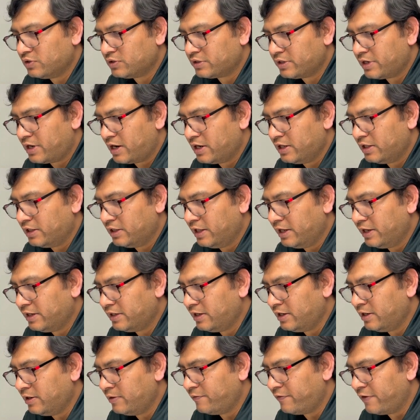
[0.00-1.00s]
share in
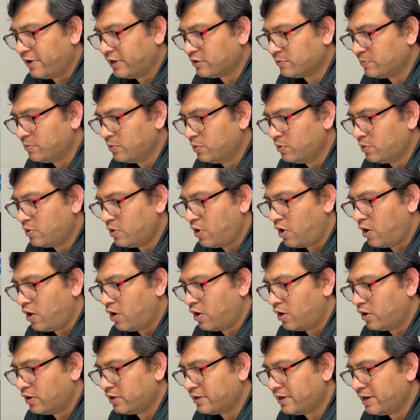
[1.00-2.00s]
linkedin facebook
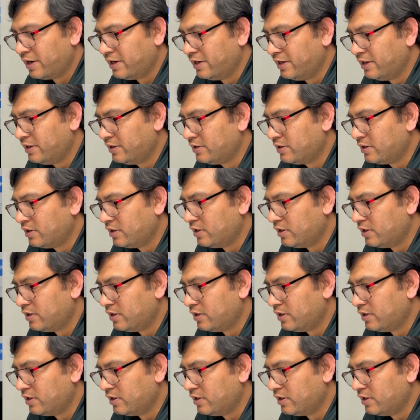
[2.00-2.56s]
or reddit